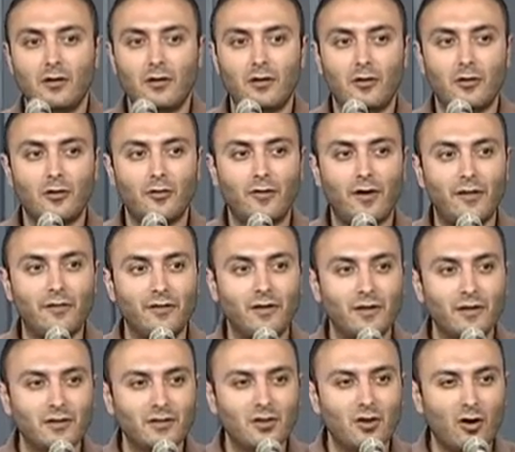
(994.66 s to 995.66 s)
or if I
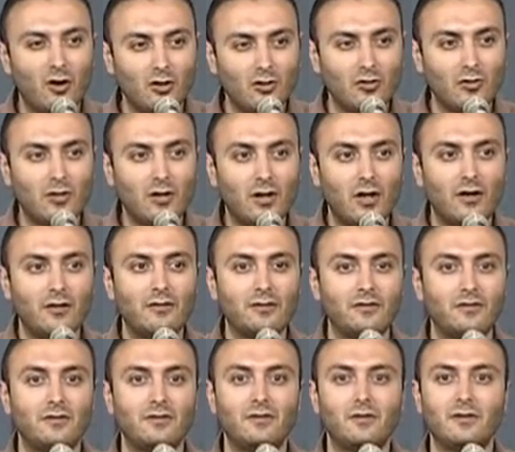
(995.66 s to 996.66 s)
feel it's hard to
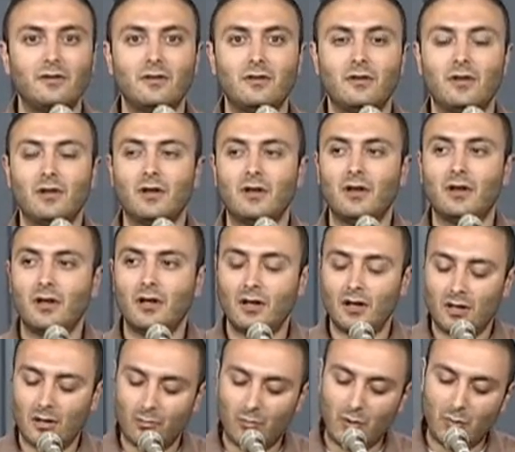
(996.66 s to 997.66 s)
love,
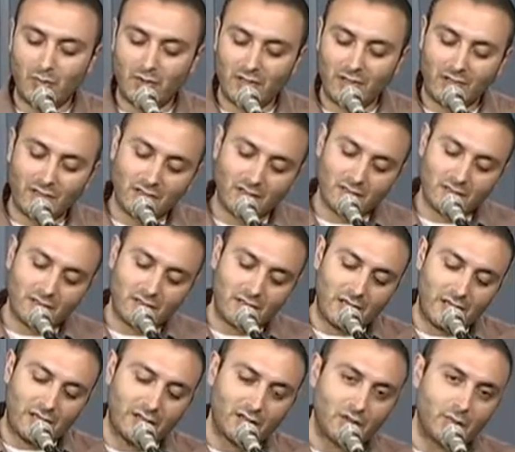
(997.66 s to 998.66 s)
maybe the next,
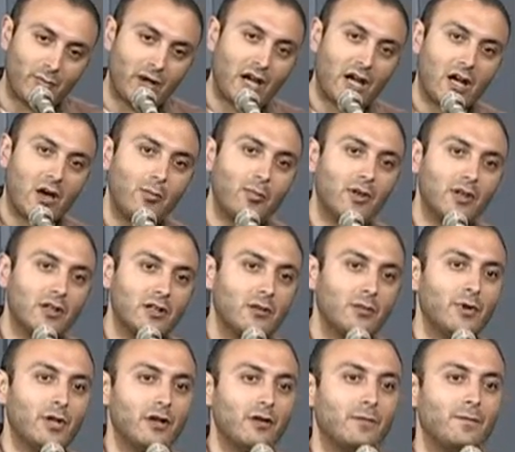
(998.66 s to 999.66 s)
I need to back up a little
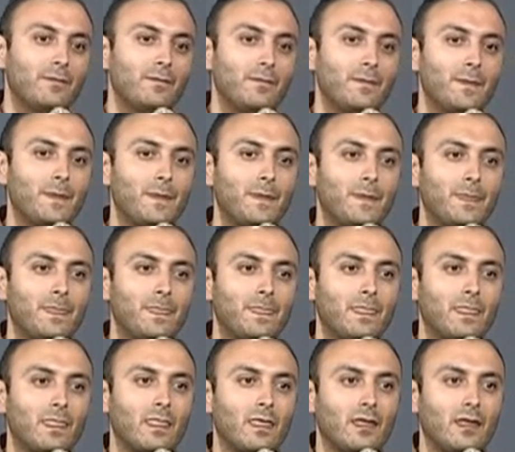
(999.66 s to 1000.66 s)
bit.
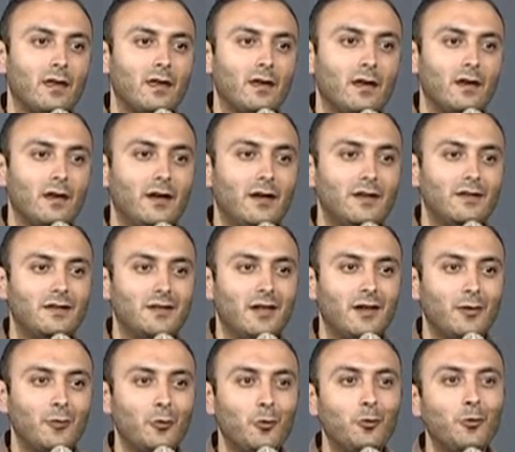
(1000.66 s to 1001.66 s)
And I
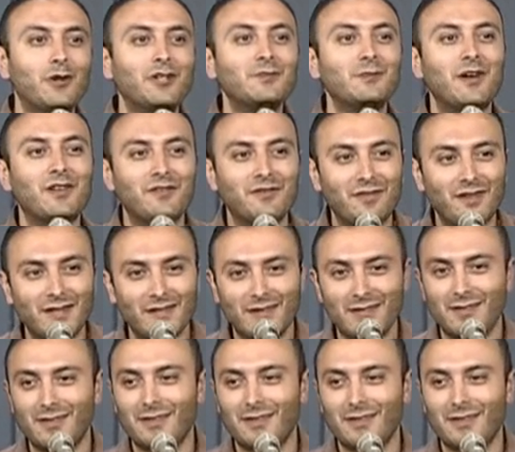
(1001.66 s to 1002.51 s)
say, well, where's my faith?